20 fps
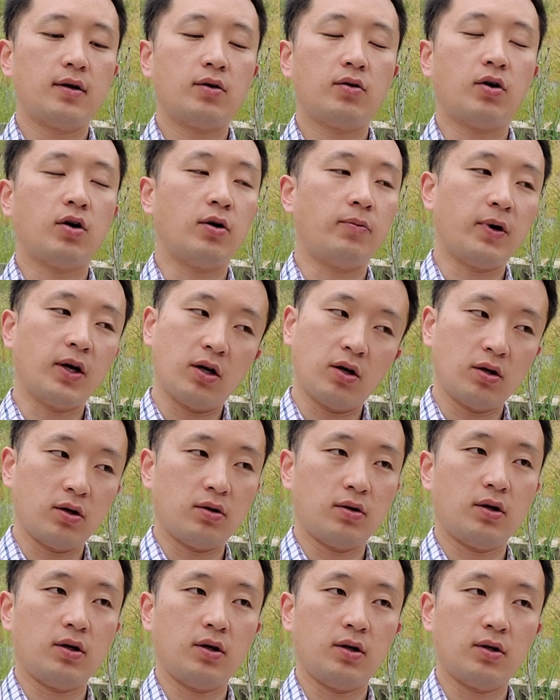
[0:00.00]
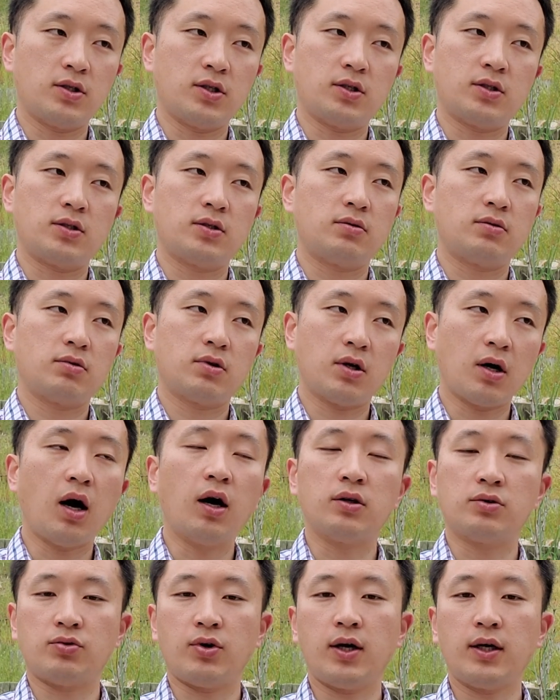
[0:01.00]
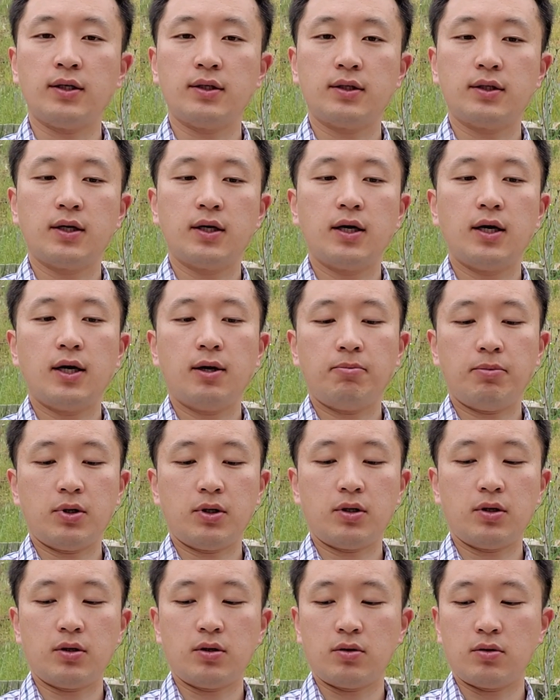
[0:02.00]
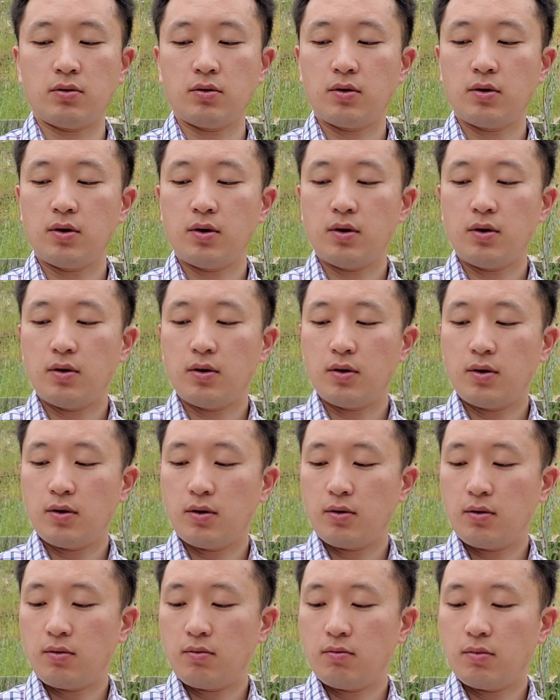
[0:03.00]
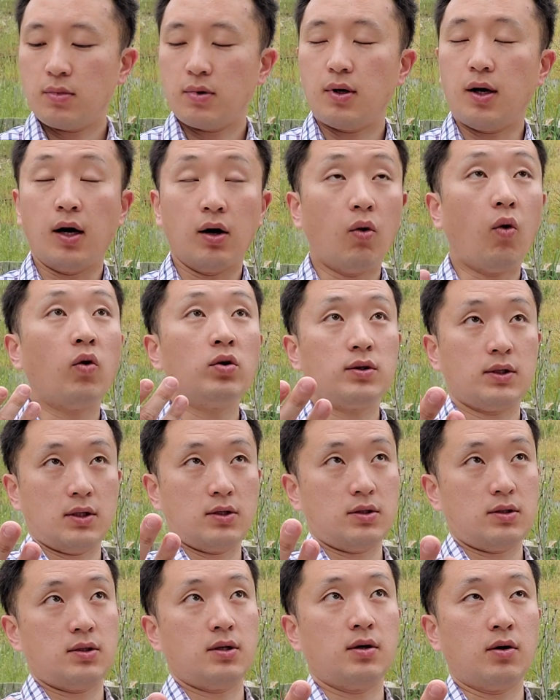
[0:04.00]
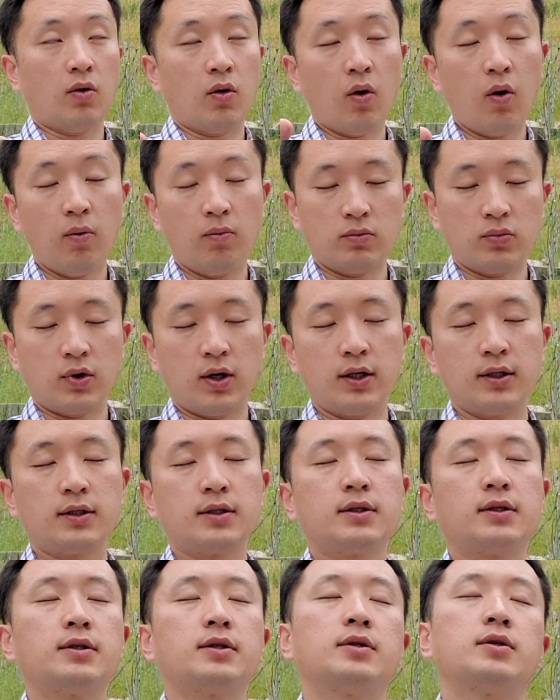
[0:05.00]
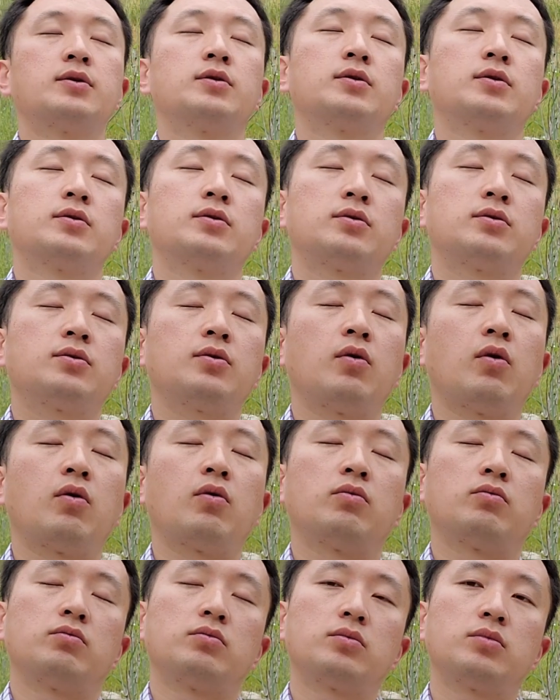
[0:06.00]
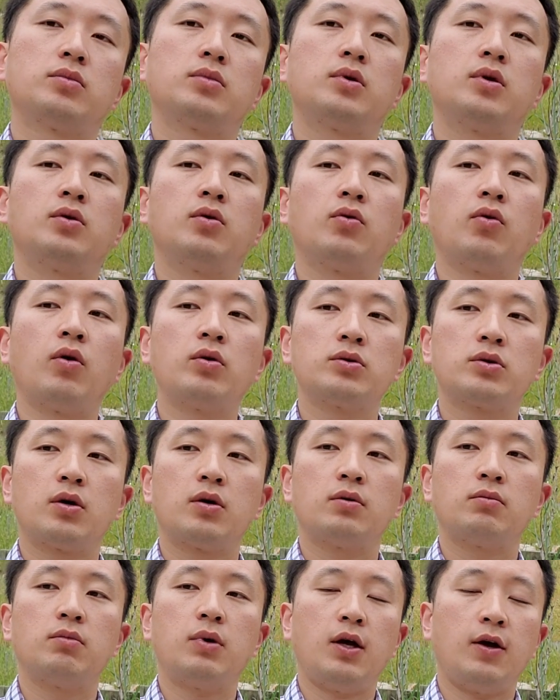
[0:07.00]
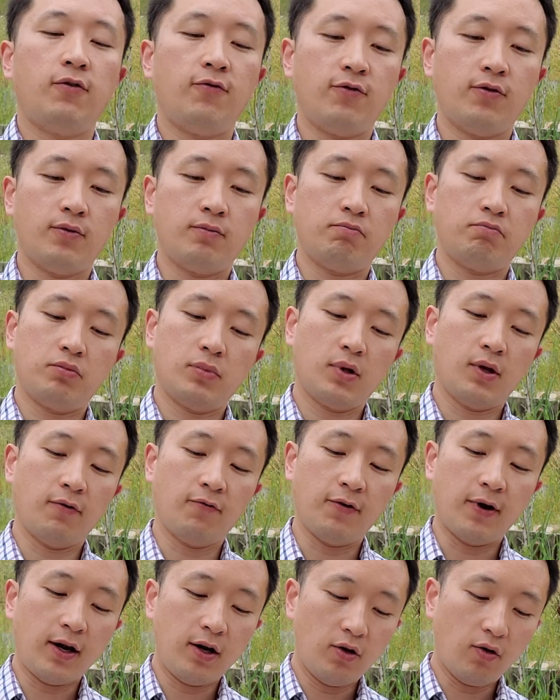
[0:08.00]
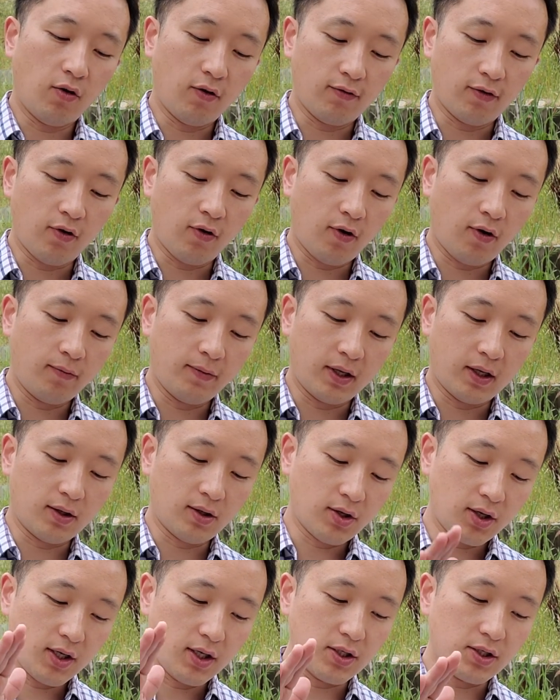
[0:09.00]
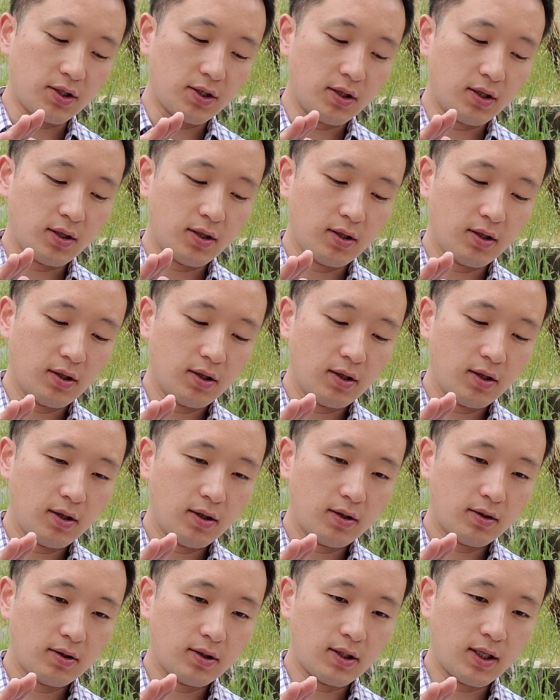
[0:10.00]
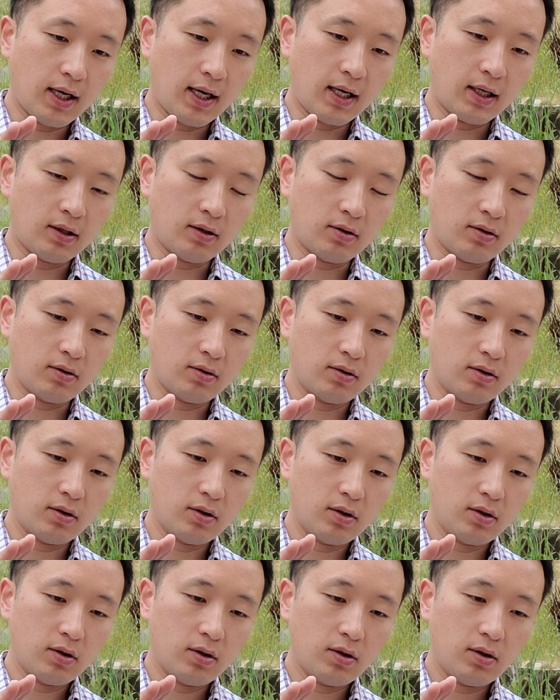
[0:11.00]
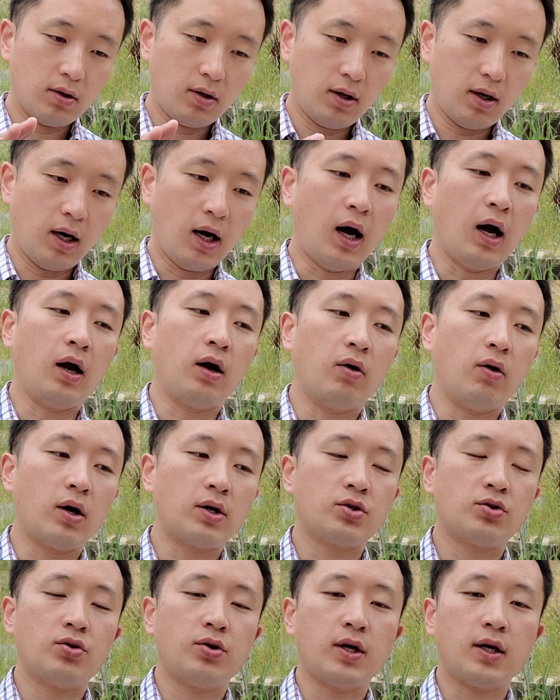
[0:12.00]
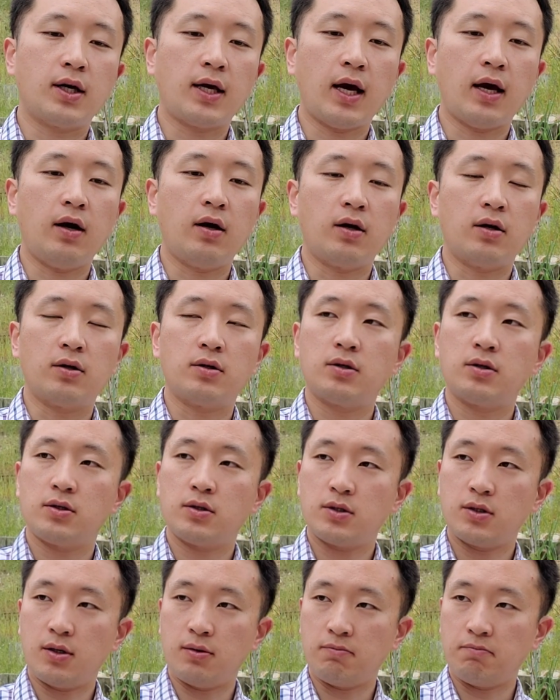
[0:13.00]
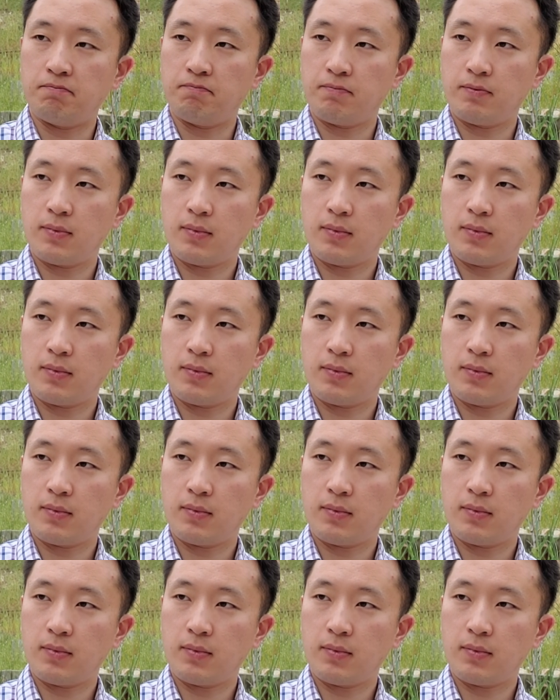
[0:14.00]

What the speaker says: gonna be just gone, right? But I own the home, right? So in the long term, if the value of a home increased, then I actually get some